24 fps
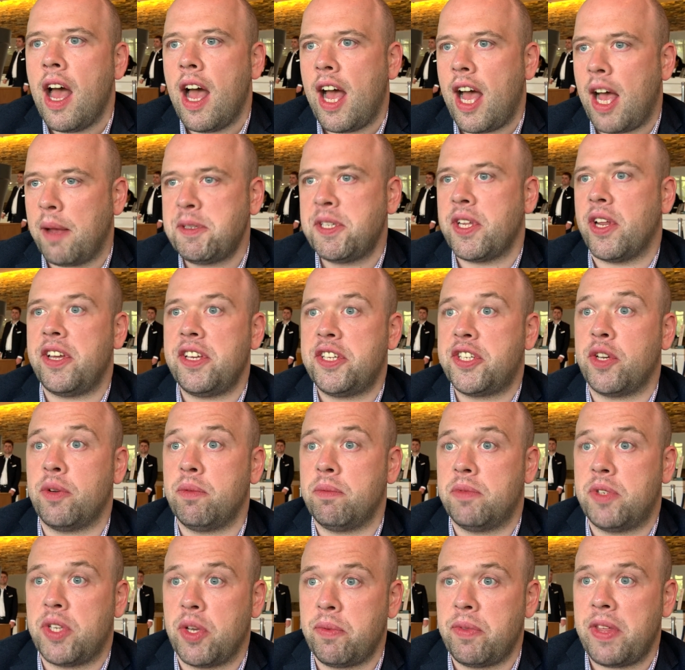Absolutely.
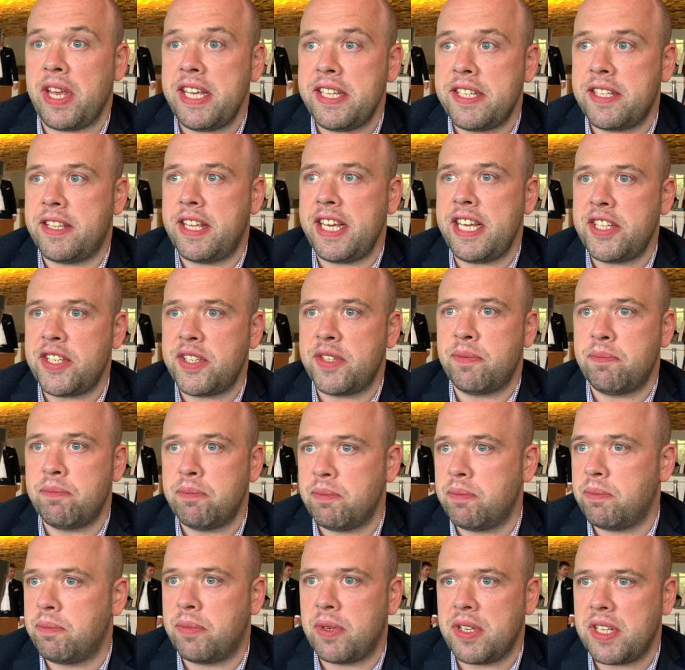So these
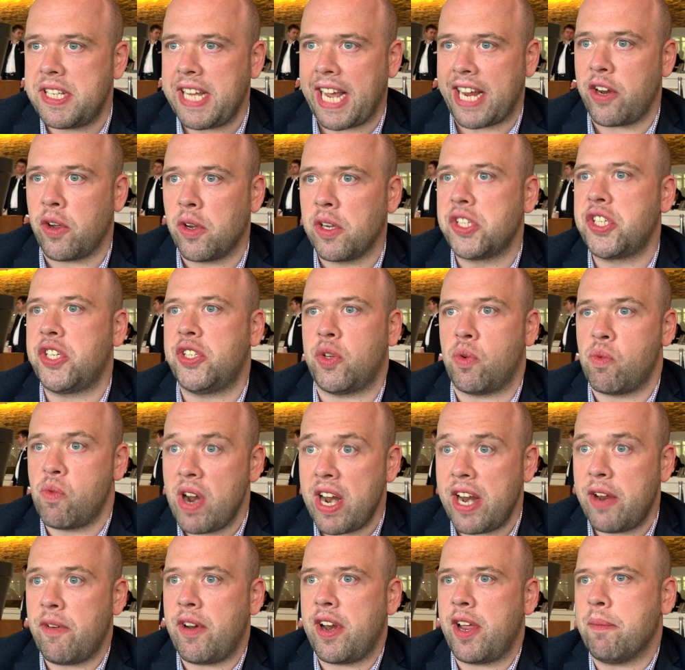technologies are
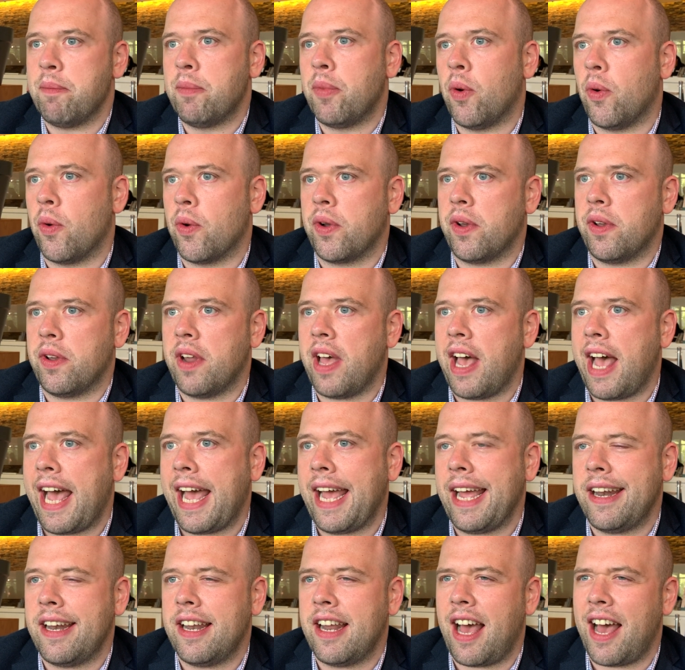really, really important,
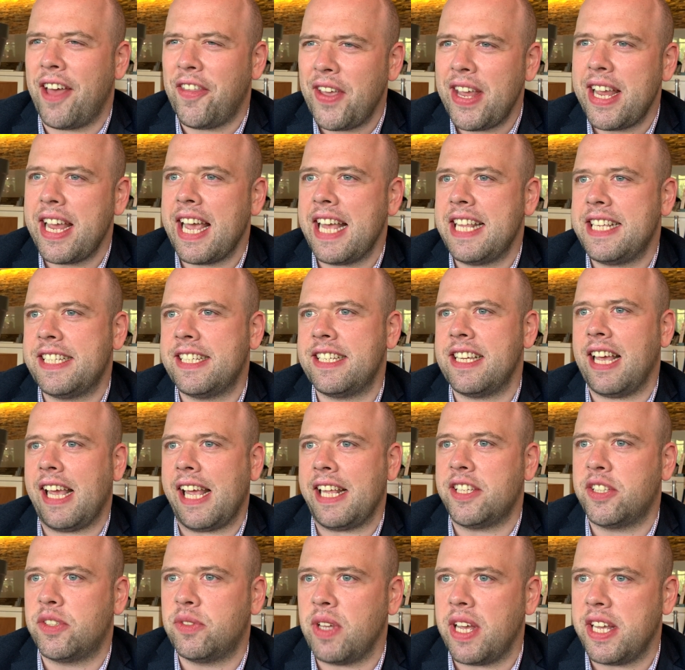and I think
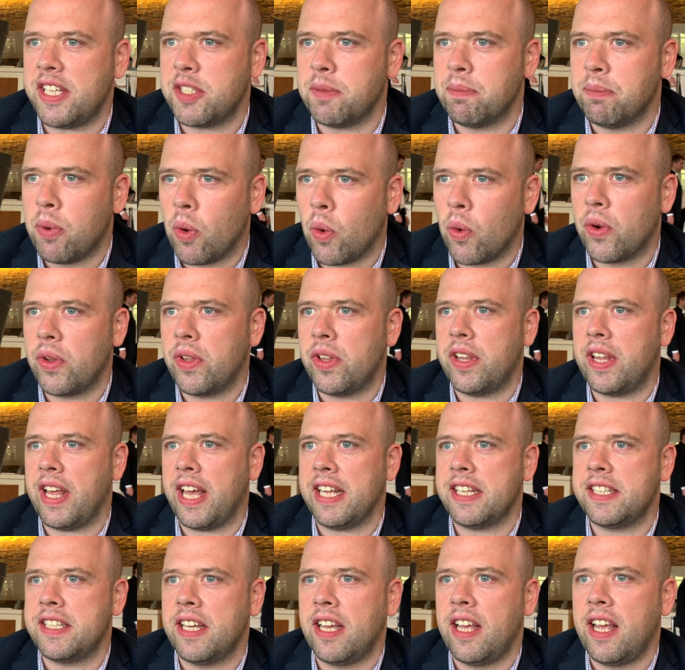it's important
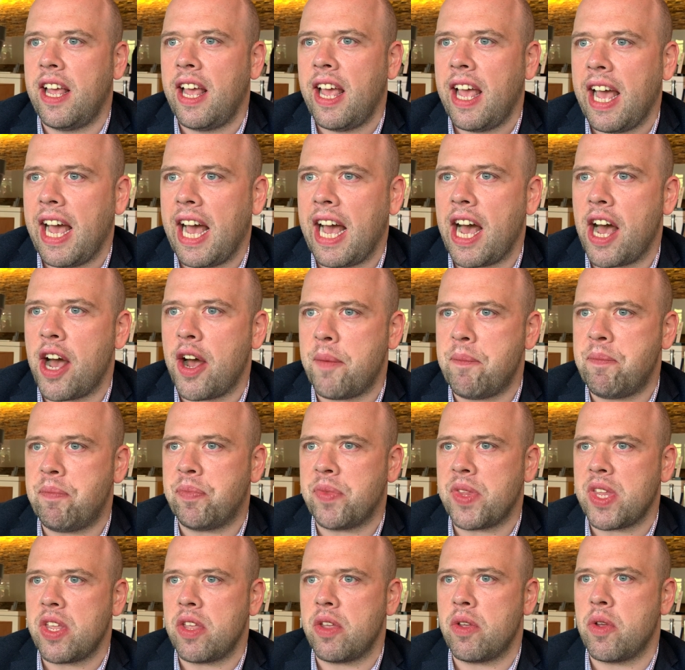that
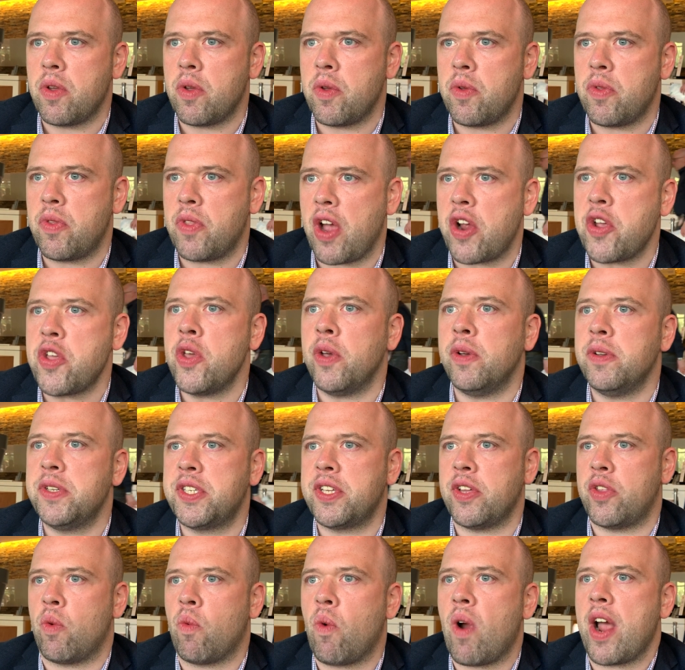they're
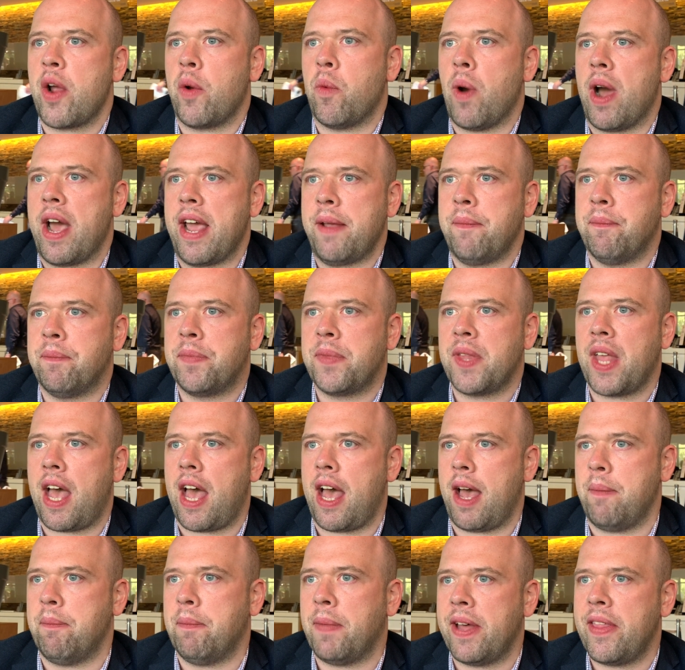used in the right way.
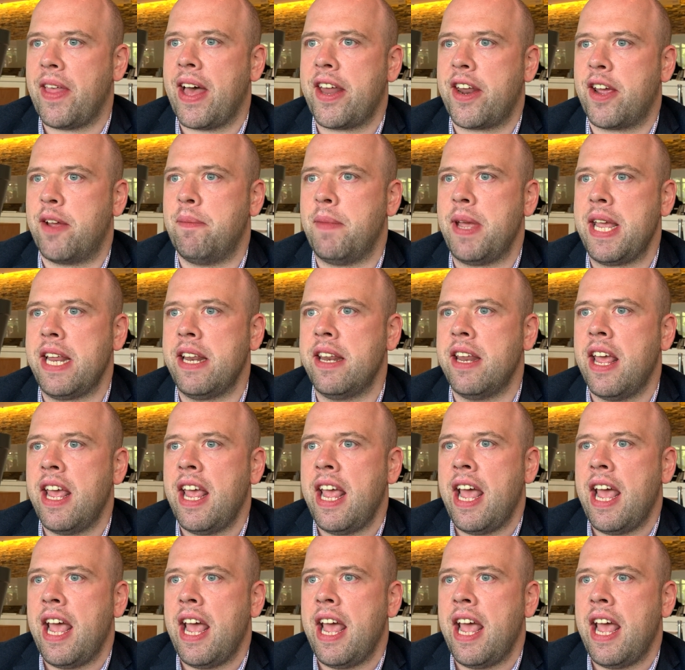By that I mean